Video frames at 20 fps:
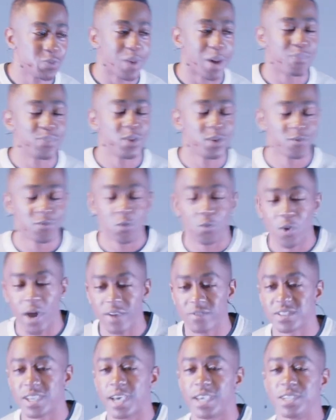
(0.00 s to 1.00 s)
my beautiful
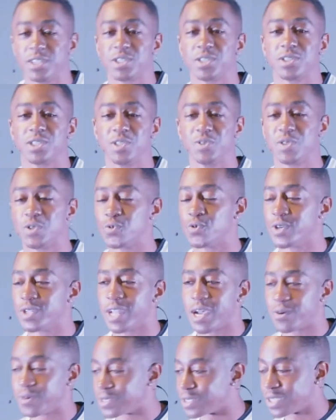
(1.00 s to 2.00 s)
wife, Taisha. She was the one
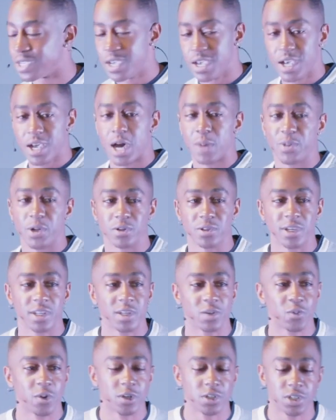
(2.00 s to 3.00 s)
that was up here
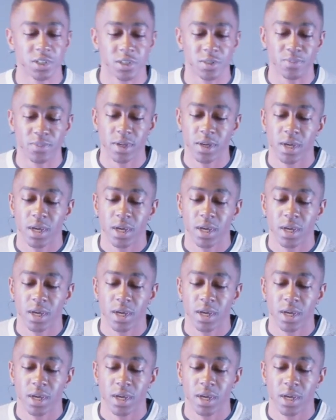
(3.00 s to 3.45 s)
leading worship.